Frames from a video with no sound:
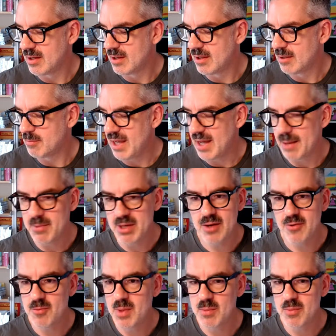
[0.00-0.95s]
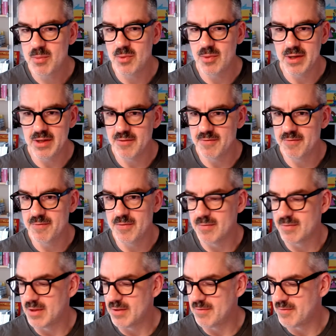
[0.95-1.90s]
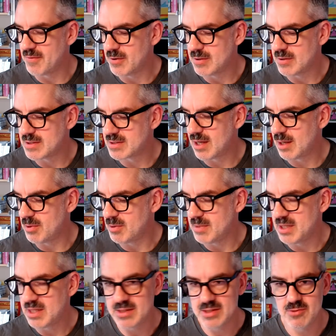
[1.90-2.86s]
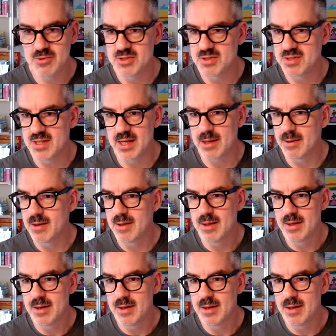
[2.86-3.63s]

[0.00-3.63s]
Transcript: But yeah, I mean, I remember like the first couple of meetings, you were just like,